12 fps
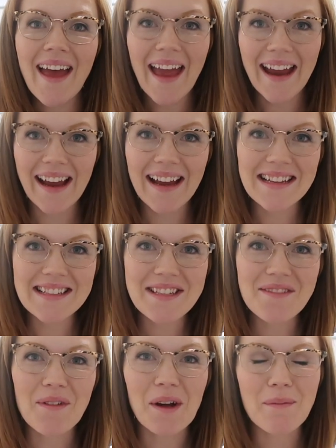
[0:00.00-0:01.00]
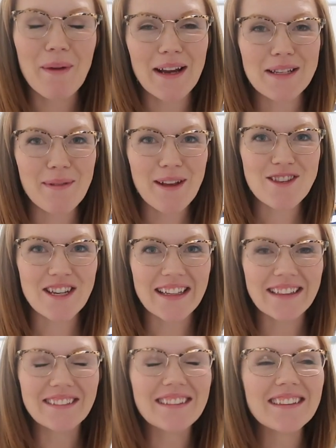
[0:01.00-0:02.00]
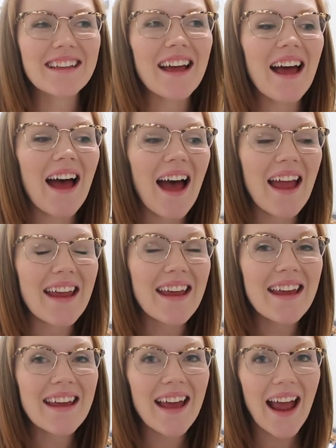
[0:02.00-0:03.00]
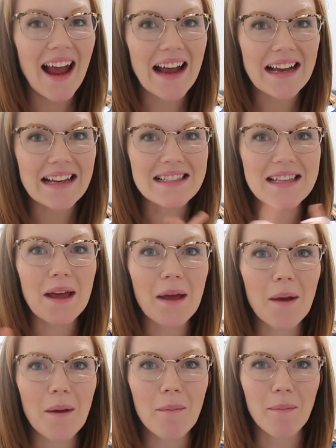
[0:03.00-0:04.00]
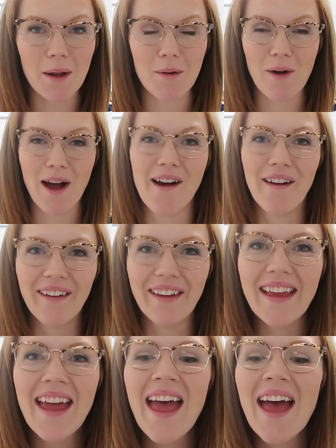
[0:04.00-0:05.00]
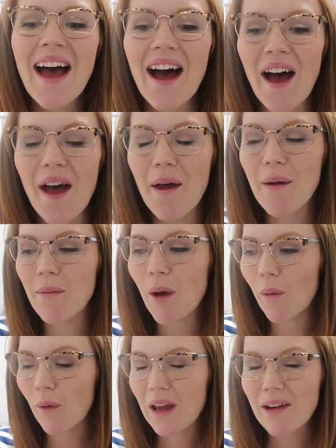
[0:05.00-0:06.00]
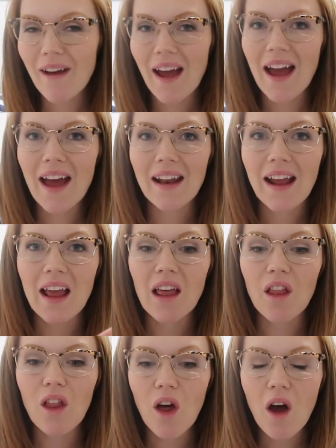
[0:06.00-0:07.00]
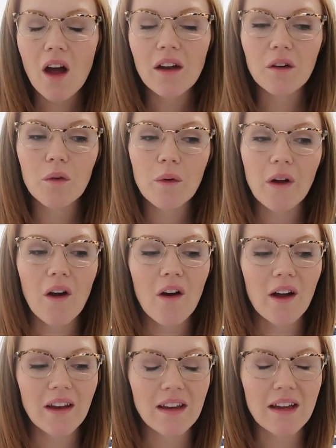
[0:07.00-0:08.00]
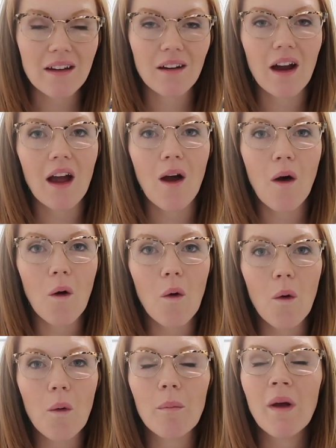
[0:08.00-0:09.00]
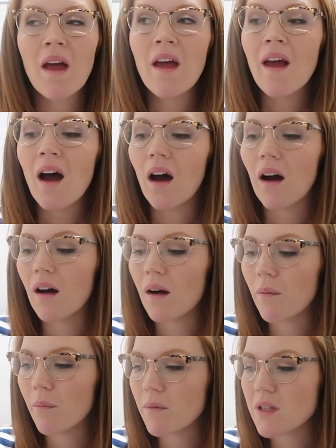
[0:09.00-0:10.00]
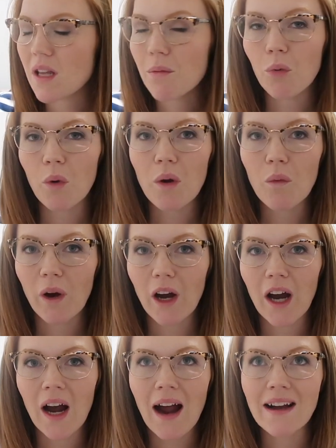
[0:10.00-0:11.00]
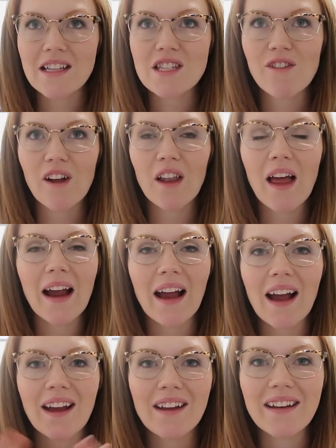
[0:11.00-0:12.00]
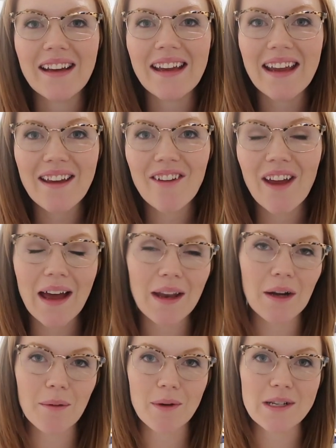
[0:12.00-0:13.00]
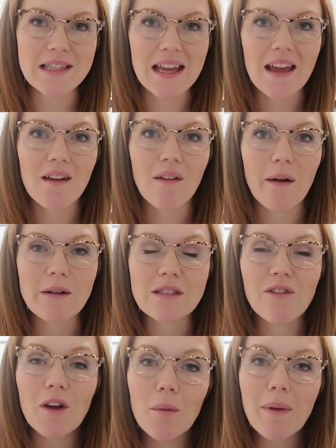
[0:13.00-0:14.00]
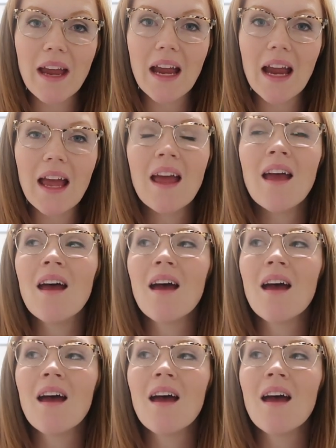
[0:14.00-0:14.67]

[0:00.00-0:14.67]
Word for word: Hey guys, welcome back to my channel. It has been a while. We have had a lot going on here at home, to the point where I just felt like I couldn't give it 100% if I was filming,